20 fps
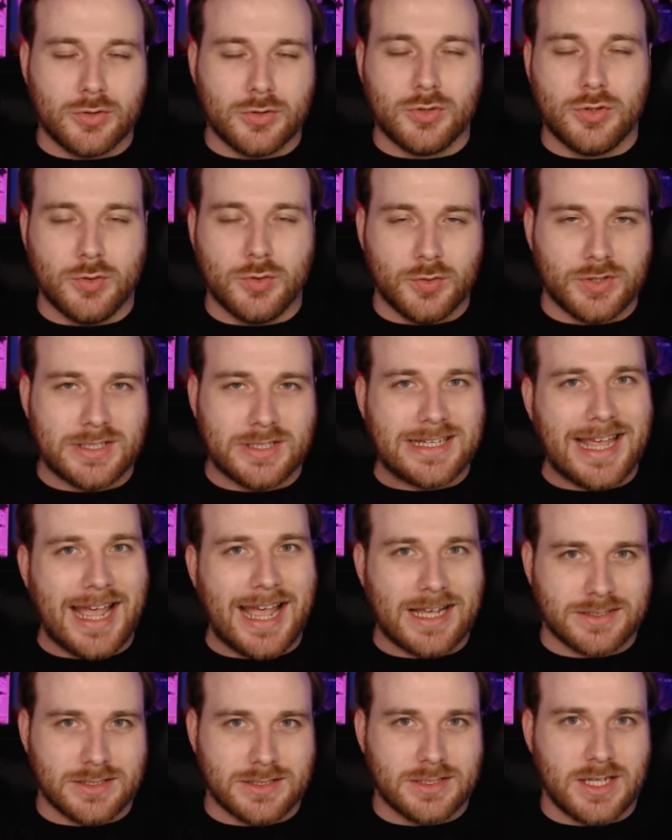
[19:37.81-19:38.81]
use the
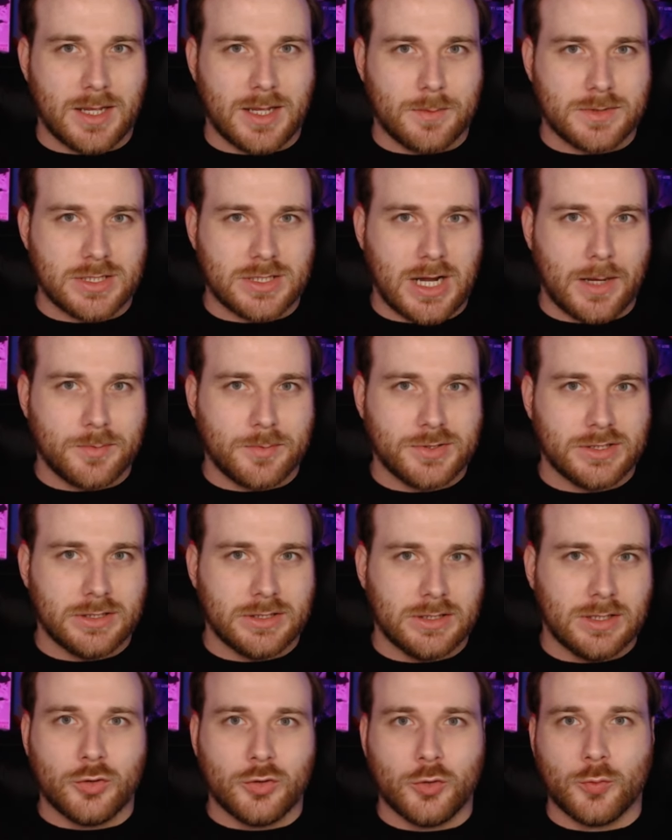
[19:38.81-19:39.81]
acid damage
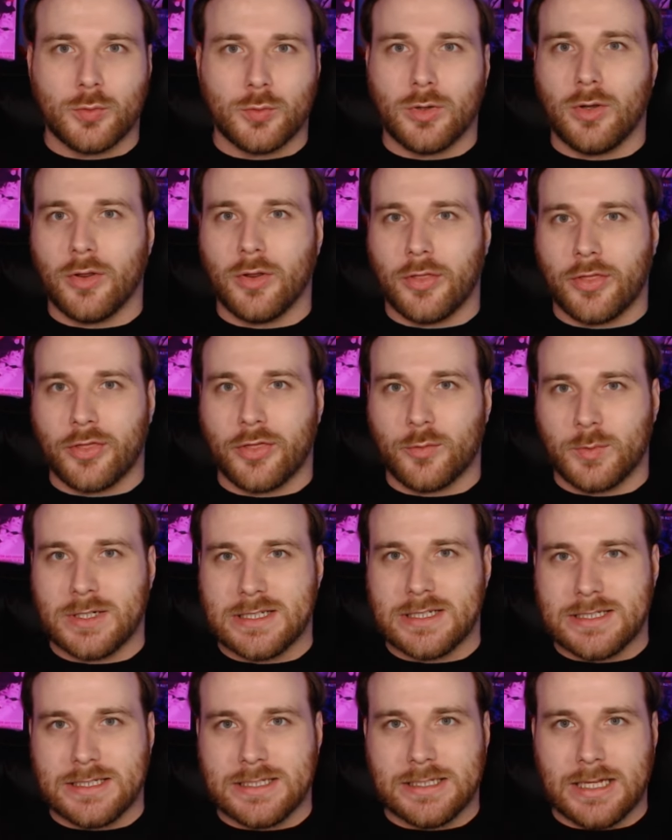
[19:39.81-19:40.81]
option. You roll
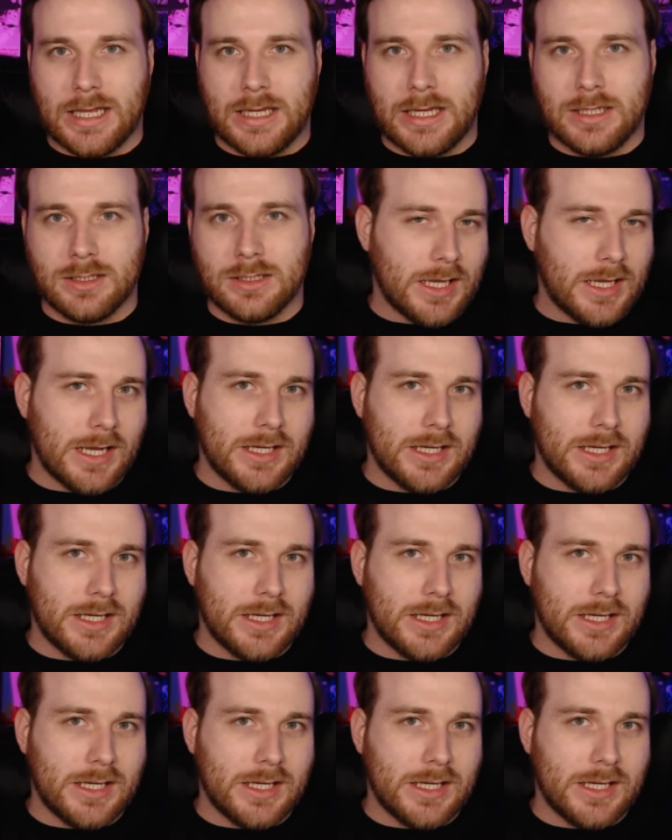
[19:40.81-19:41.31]
3d8.